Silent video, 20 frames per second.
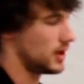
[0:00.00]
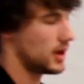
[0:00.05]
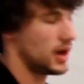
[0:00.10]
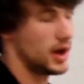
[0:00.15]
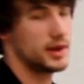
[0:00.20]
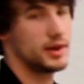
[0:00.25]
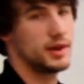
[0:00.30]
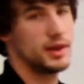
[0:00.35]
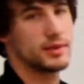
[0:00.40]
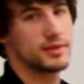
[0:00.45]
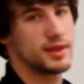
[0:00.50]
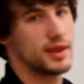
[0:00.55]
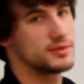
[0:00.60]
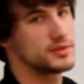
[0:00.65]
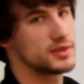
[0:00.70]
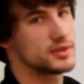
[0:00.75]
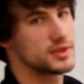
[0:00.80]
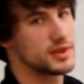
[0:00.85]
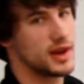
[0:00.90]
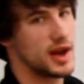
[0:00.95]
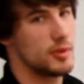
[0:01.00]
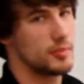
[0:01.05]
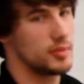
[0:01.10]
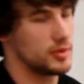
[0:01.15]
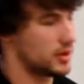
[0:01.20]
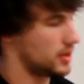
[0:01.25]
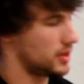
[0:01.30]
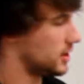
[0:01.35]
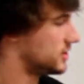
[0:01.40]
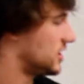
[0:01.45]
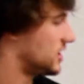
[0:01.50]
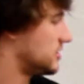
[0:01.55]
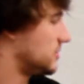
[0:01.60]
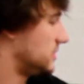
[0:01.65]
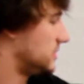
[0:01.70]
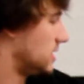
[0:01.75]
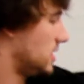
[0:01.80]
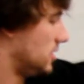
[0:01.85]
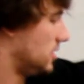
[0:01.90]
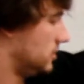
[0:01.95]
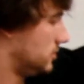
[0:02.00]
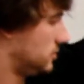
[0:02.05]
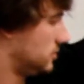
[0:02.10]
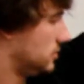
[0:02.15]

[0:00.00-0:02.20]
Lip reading: And this gives us an output for the assessment centre.